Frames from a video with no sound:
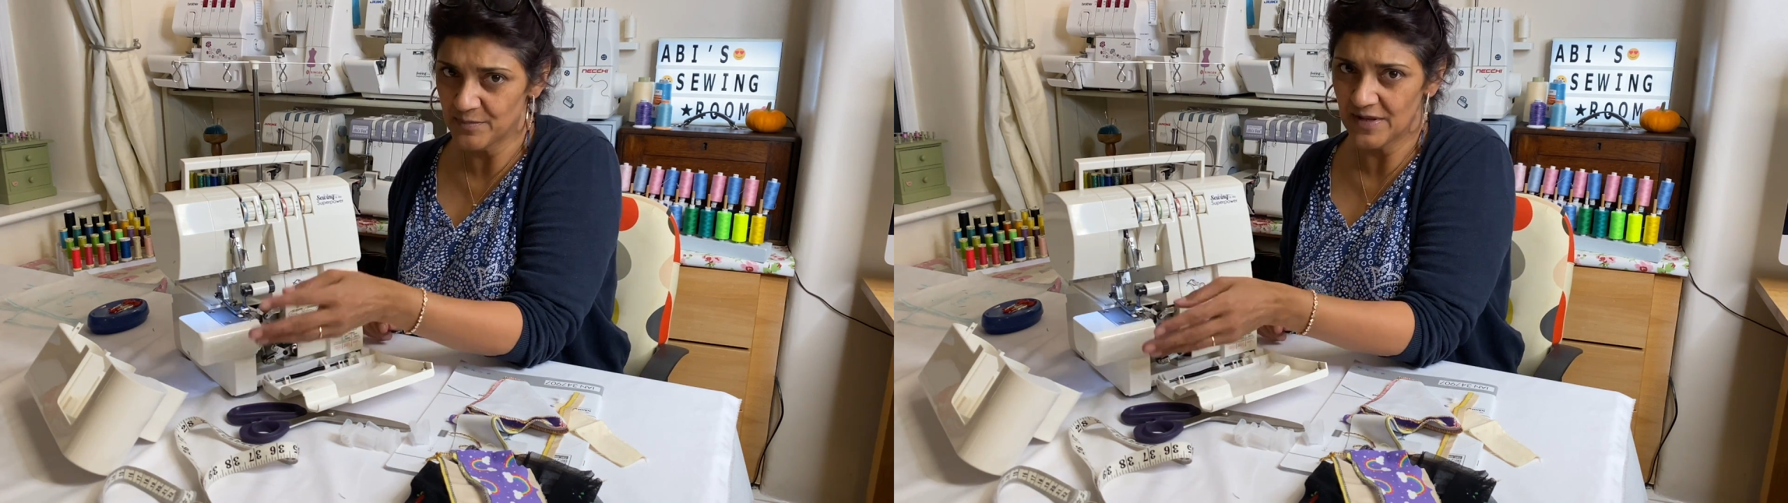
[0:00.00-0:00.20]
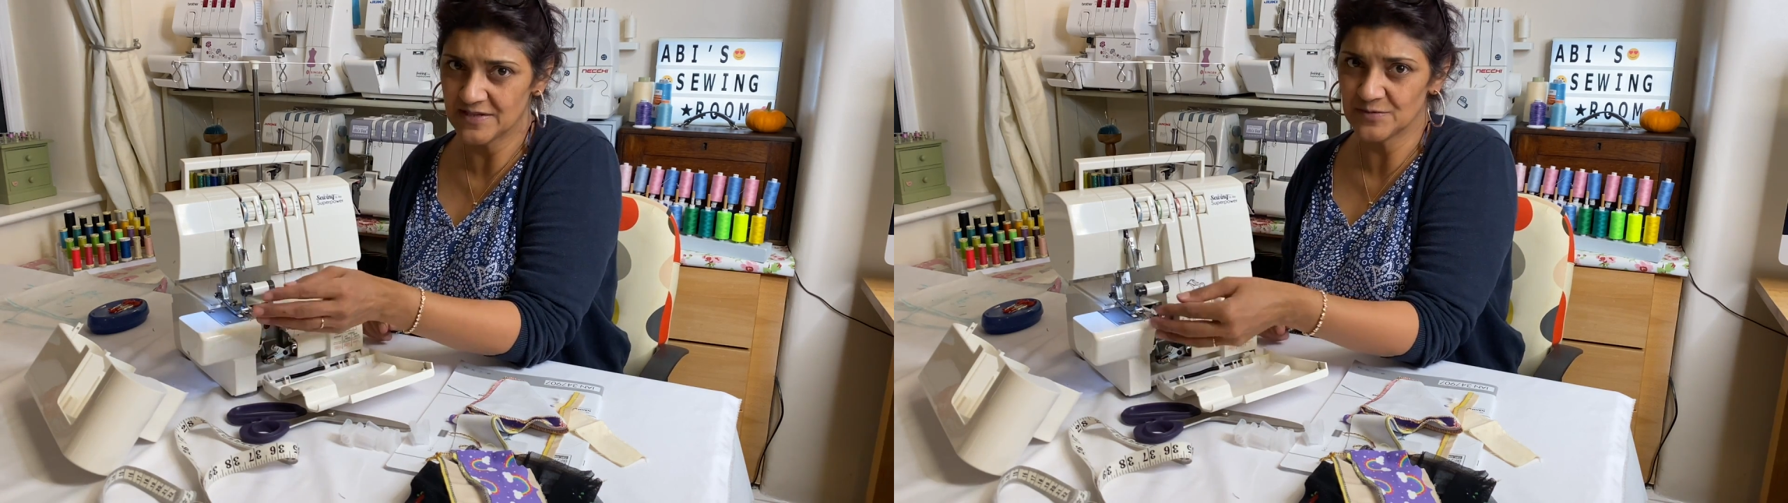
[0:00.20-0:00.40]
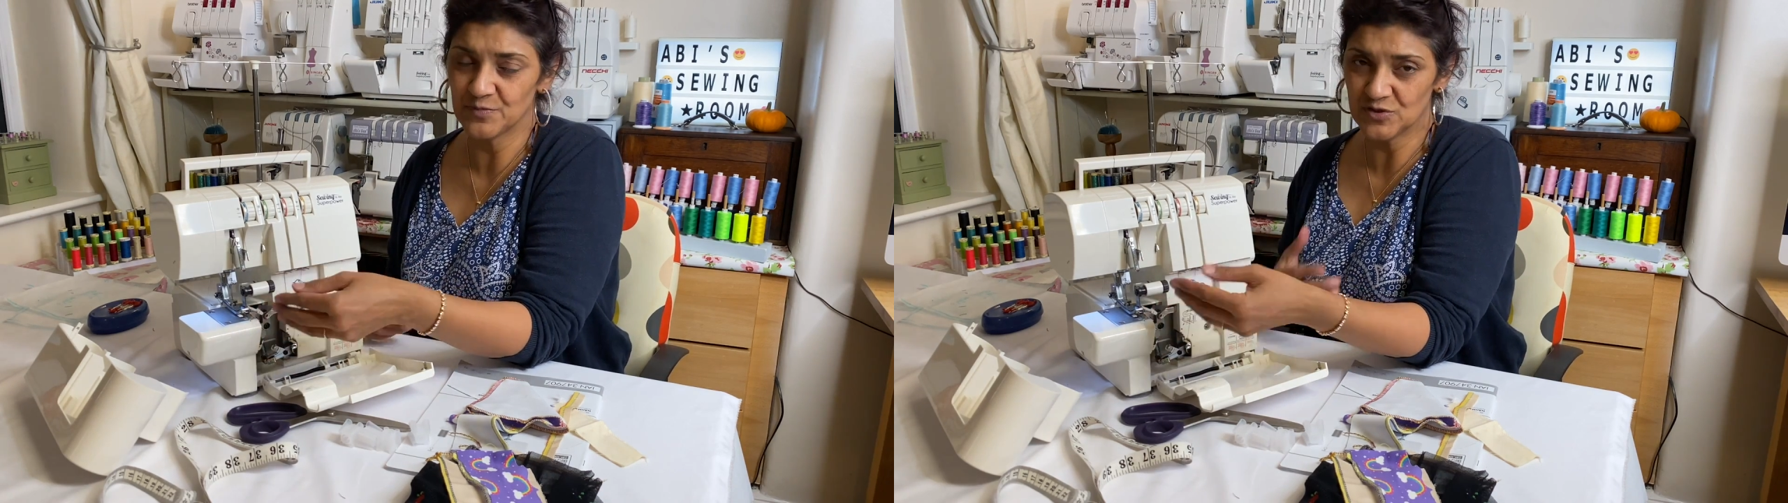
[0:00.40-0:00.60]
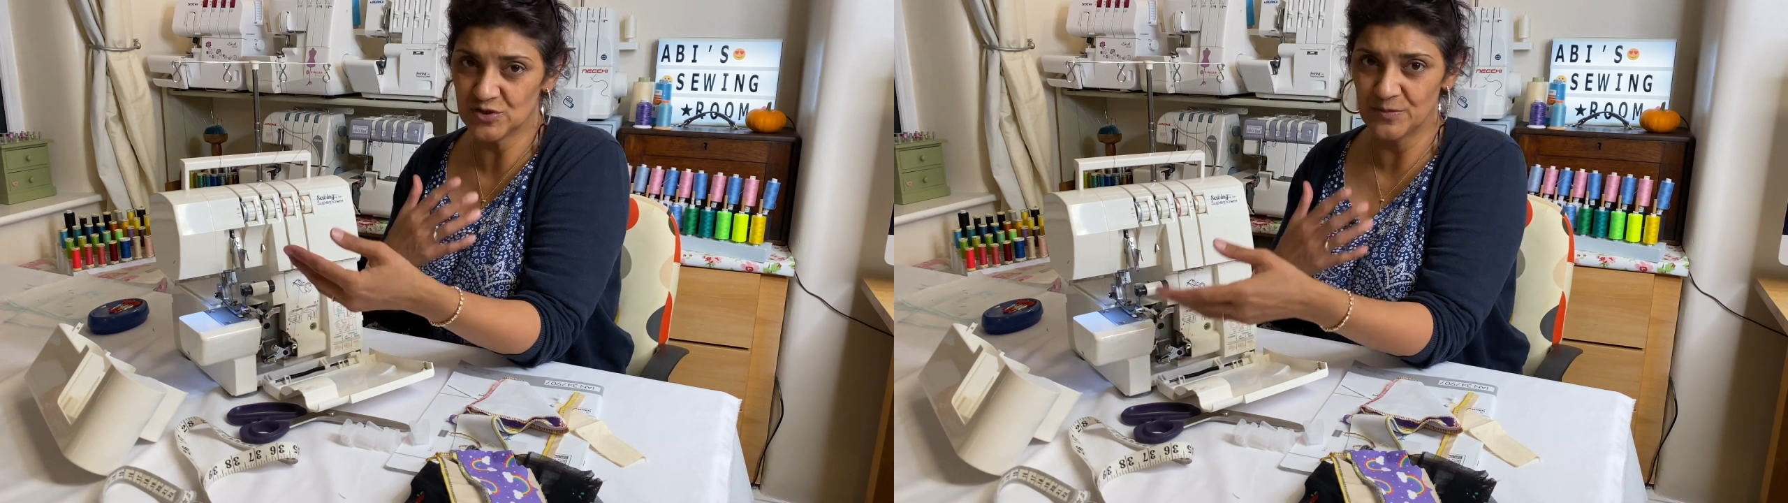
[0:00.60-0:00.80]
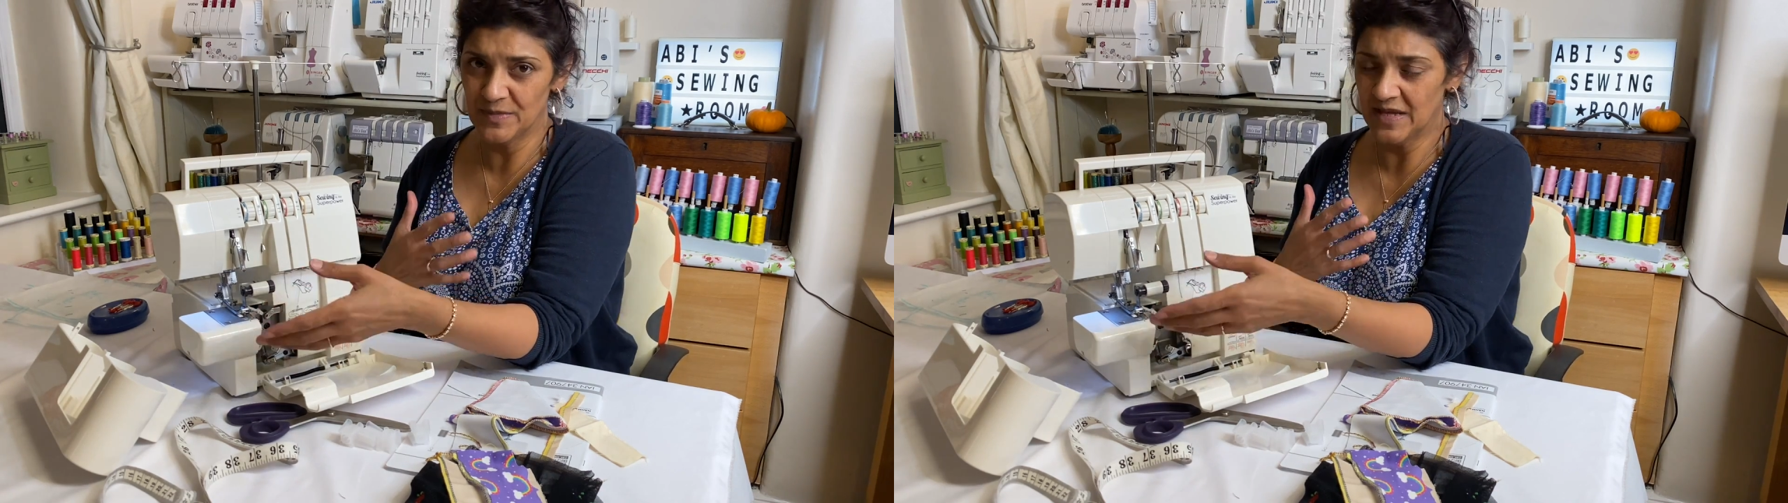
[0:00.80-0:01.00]
place, but
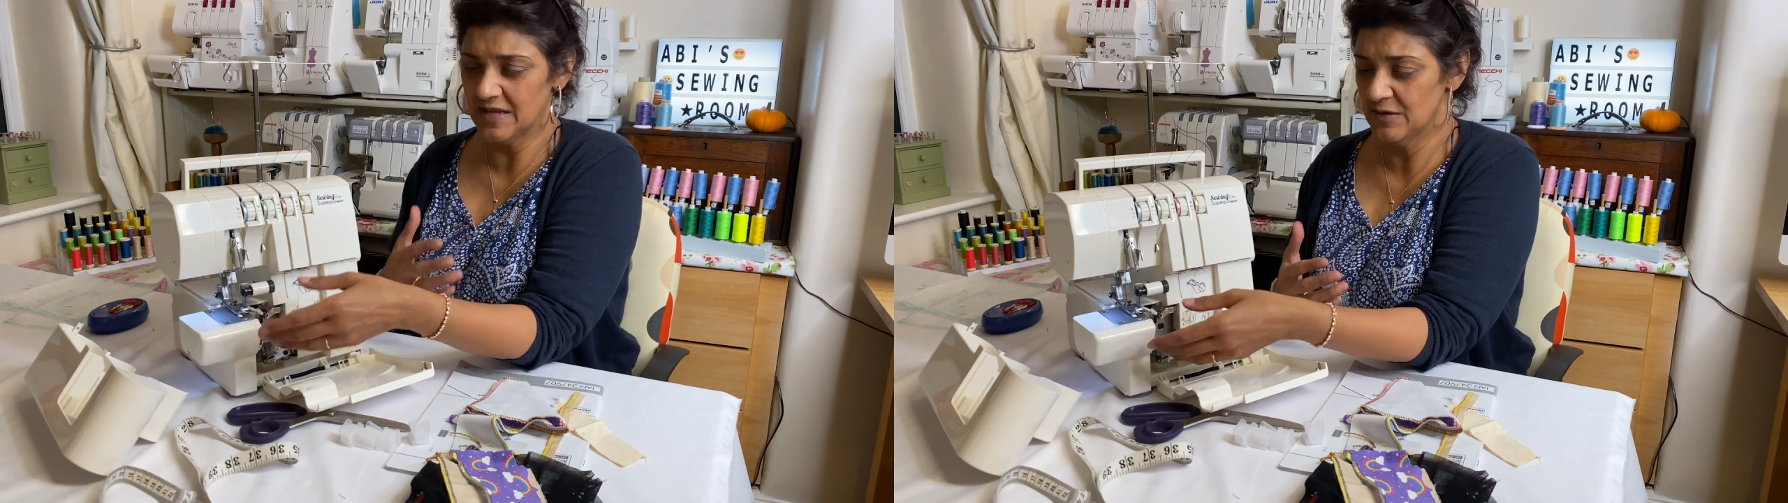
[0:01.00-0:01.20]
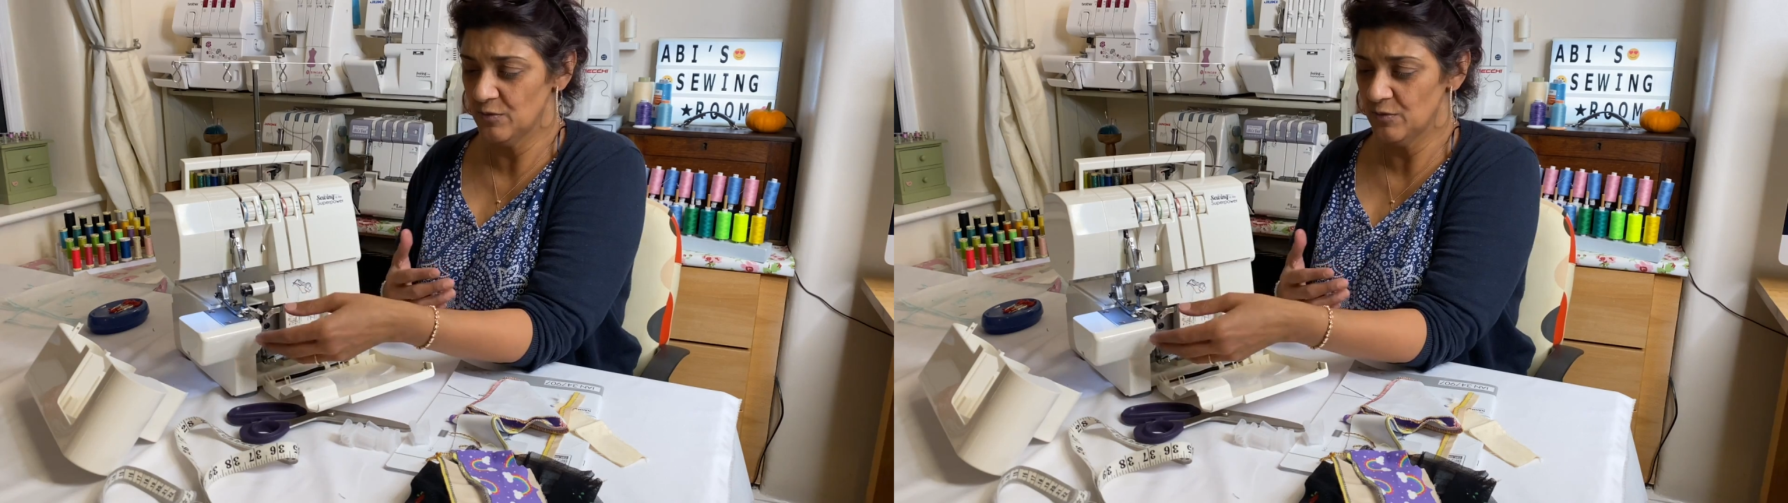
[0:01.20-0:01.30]
to me,